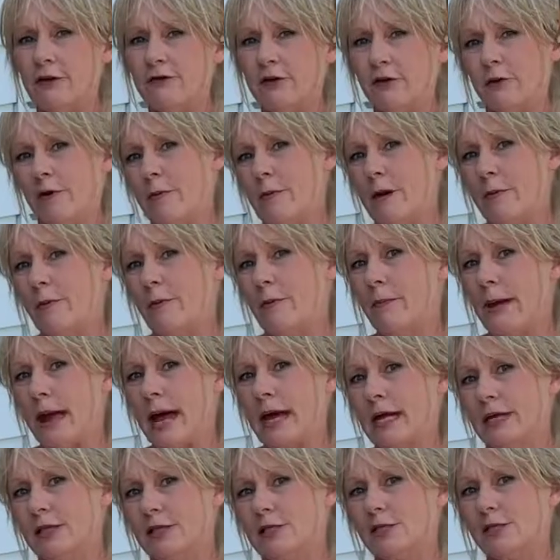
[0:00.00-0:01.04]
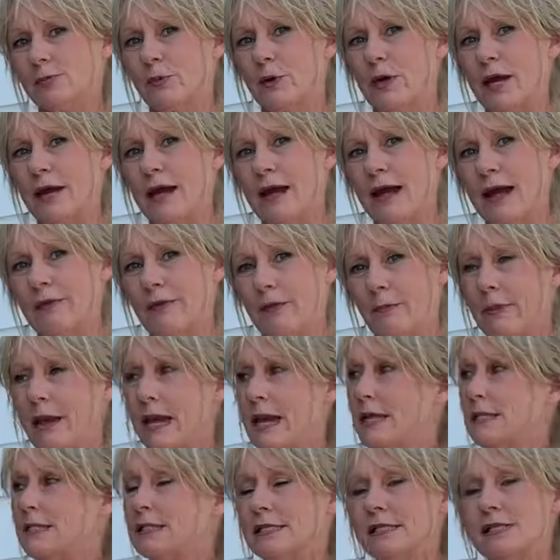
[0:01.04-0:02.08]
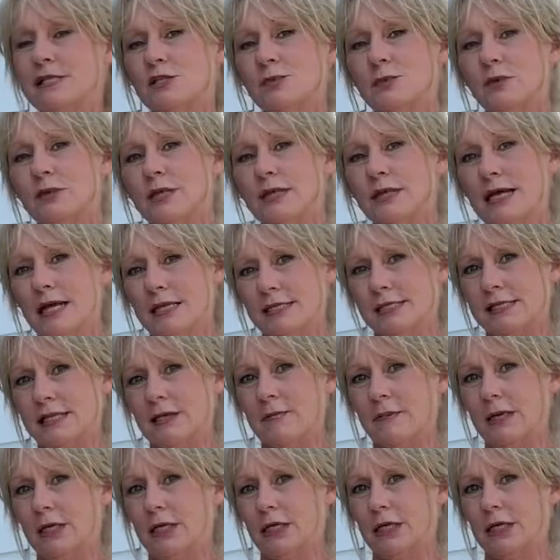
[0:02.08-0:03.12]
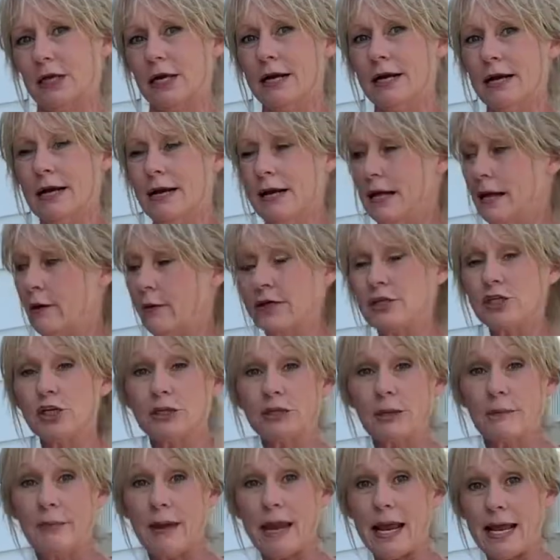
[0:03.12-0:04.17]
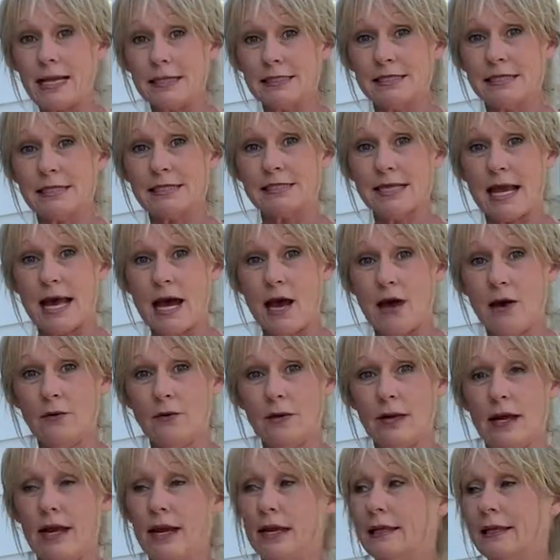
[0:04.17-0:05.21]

you remember back in the spring, I had the pansies with the Dusty Miller. Now I took the pansies out, I